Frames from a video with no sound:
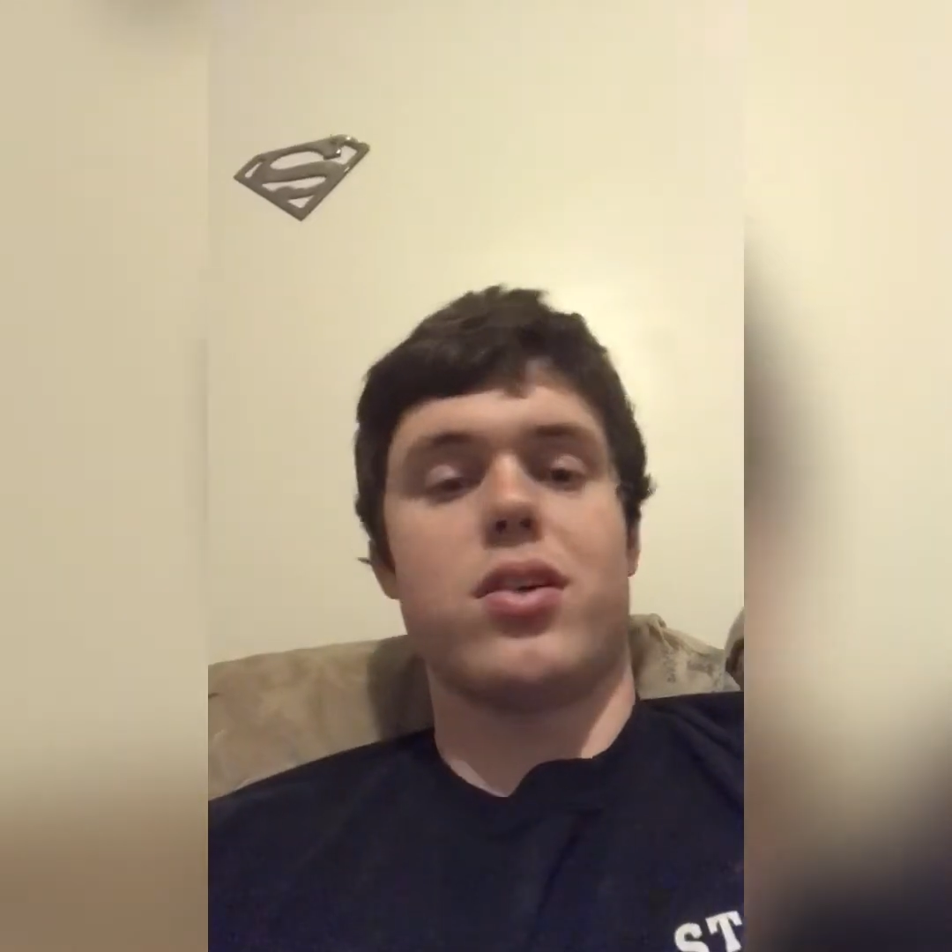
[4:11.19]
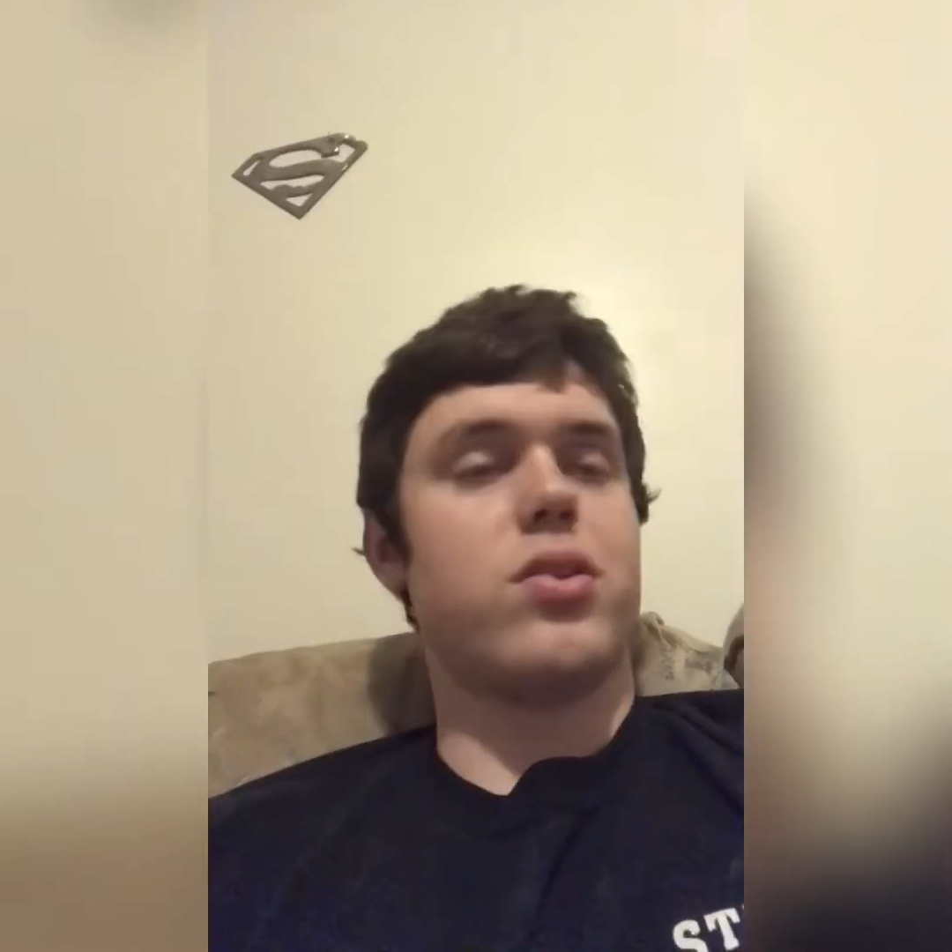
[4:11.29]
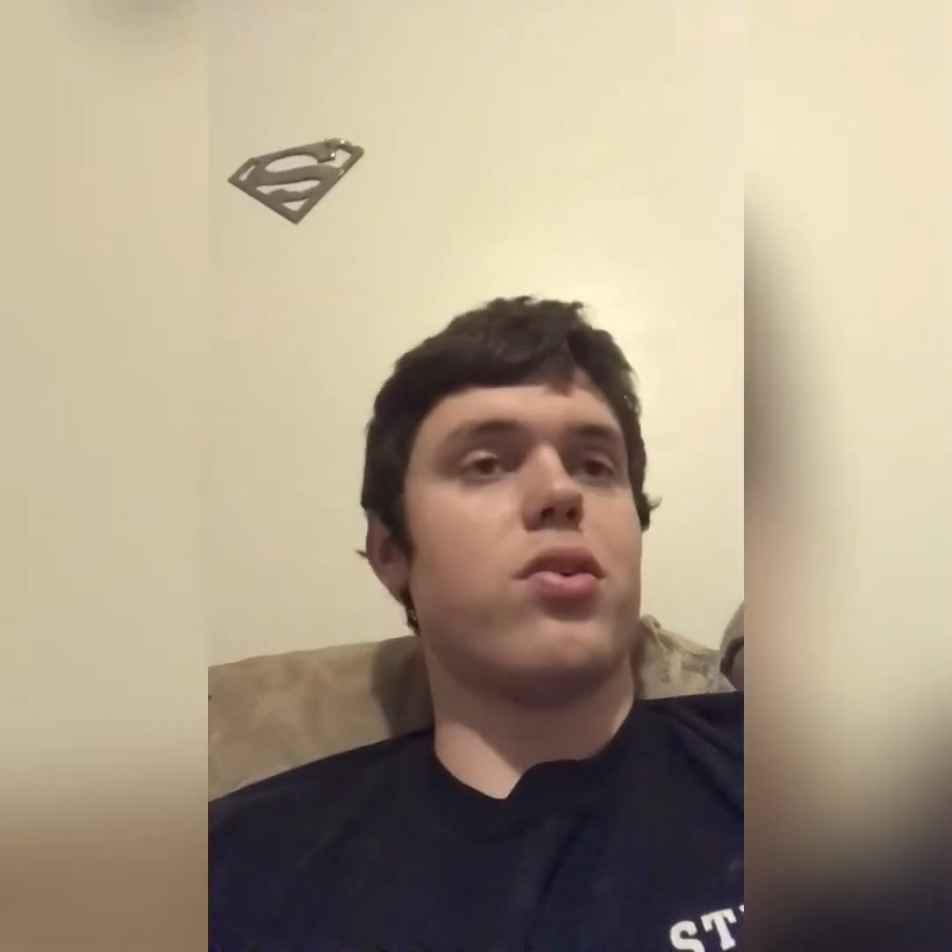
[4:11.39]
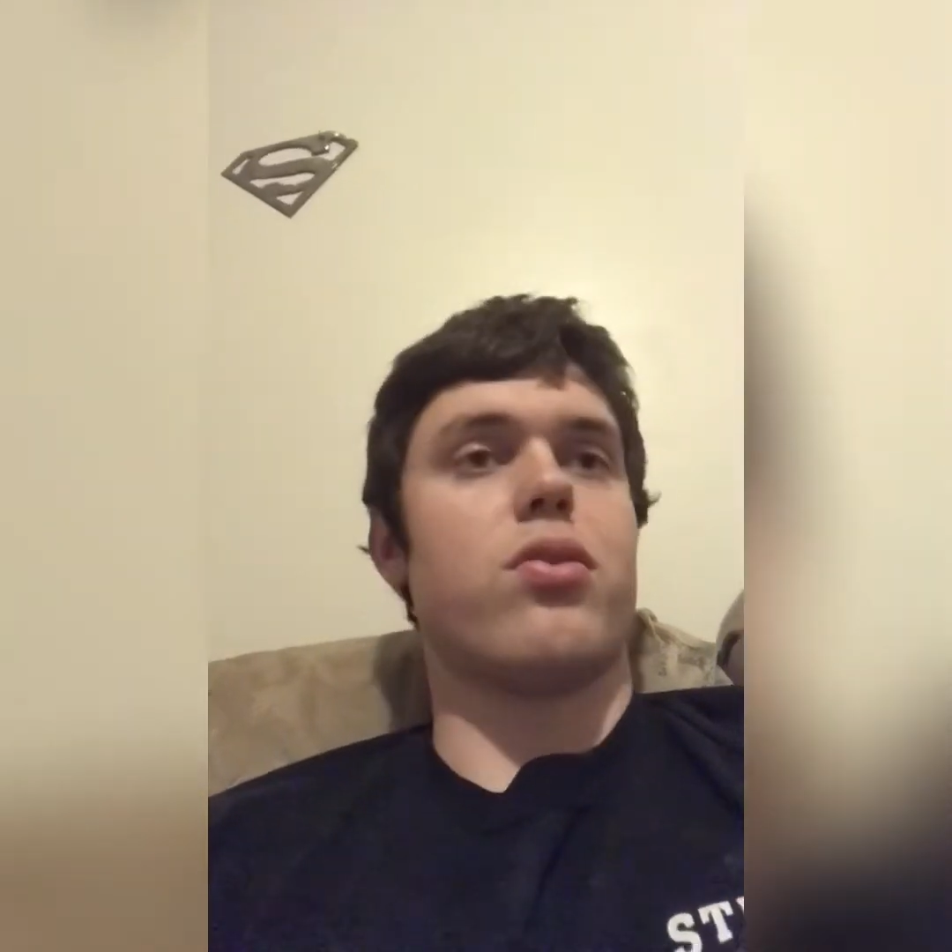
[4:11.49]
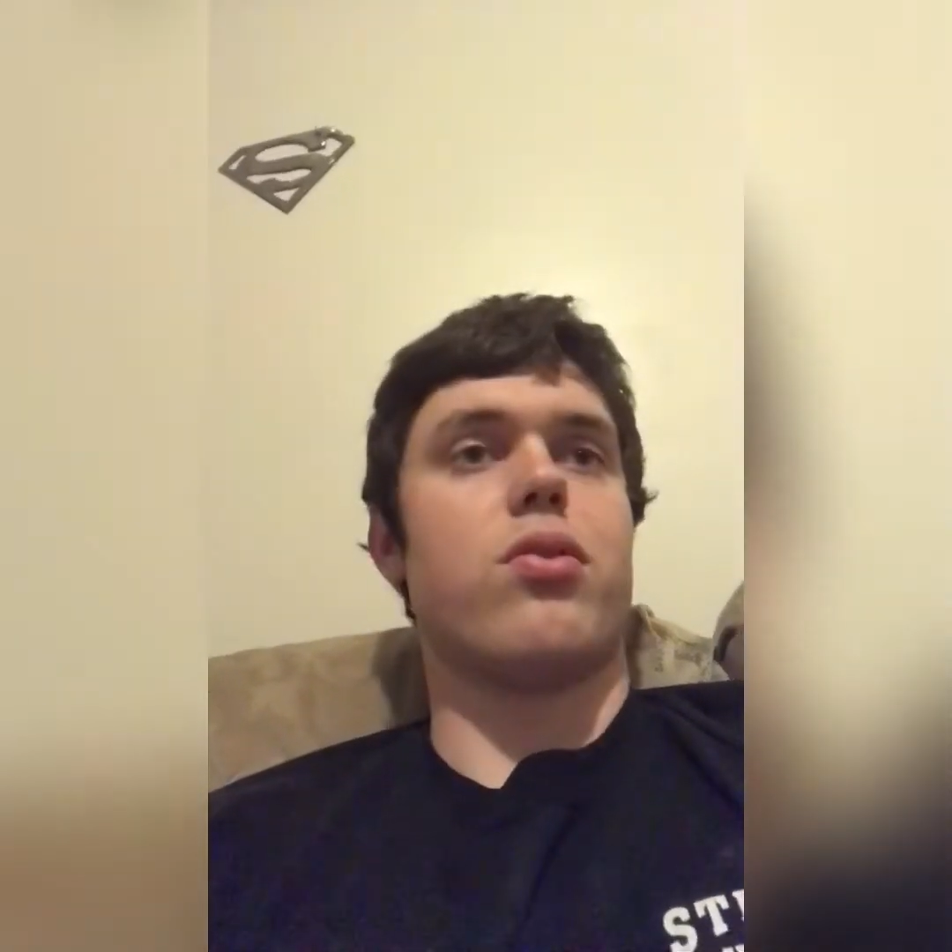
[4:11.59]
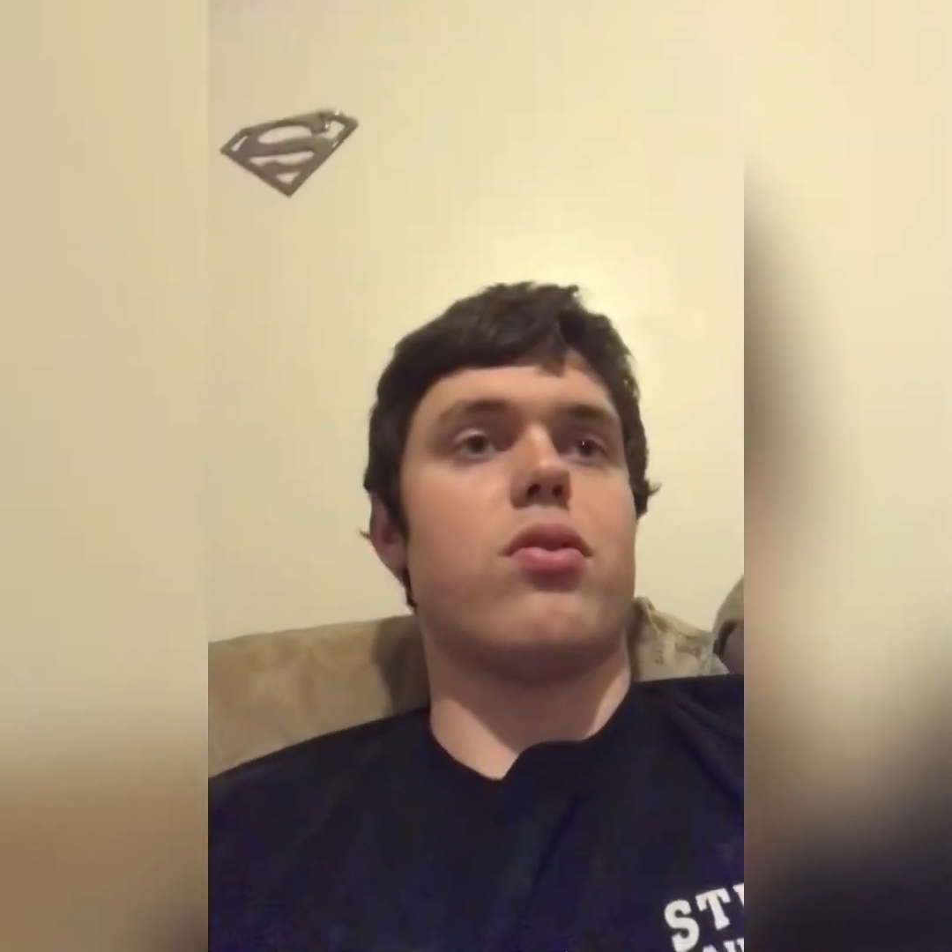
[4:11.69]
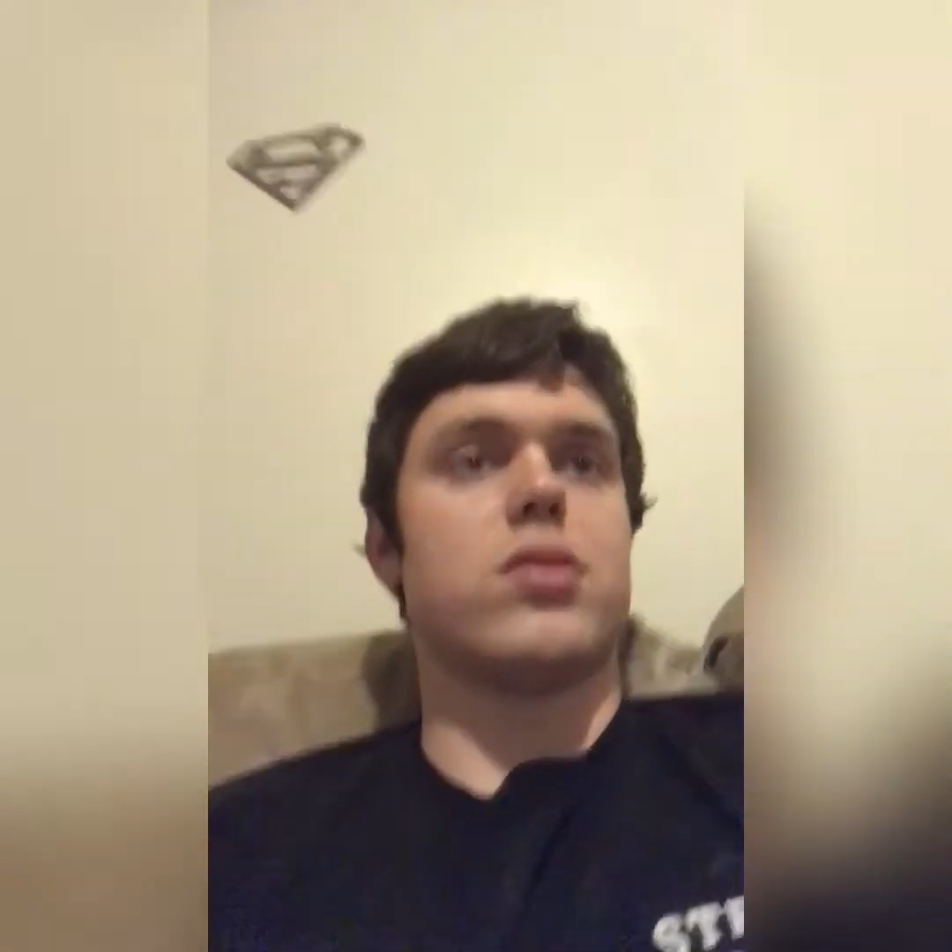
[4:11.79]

girdle,